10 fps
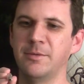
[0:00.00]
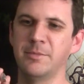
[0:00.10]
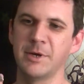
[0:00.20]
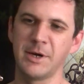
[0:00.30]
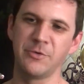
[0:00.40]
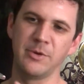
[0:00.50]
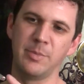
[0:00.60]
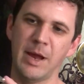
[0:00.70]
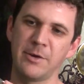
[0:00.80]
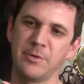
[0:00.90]
Like I said,
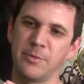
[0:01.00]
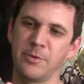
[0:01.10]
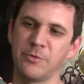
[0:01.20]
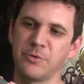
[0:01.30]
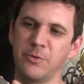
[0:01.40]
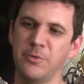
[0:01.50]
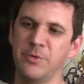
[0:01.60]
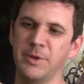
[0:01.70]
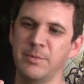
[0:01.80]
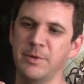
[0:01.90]
back to the rose gold
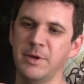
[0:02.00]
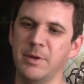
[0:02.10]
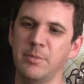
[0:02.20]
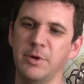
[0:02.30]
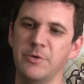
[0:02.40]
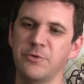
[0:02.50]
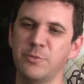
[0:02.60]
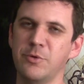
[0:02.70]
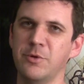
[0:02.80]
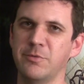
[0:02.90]
theme, but
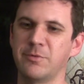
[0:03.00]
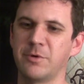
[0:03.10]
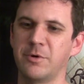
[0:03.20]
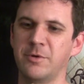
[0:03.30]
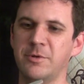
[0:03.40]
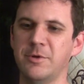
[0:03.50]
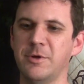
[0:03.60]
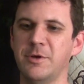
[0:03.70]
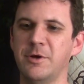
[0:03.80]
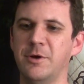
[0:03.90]
smooth overall.
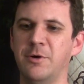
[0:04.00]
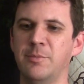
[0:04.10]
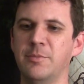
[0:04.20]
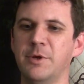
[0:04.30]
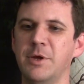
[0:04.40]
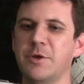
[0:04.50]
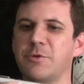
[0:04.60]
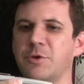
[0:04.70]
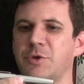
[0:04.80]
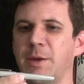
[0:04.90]
So
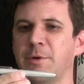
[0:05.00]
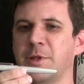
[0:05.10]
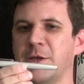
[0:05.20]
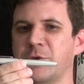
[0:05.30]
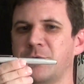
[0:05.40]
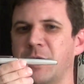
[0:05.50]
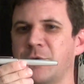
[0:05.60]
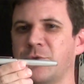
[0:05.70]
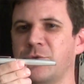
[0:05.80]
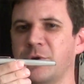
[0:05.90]
this I would classify as
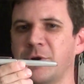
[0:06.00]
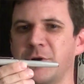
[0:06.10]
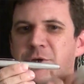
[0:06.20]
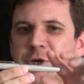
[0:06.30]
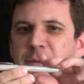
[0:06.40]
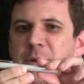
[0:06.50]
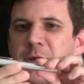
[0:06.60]
a cigar shape.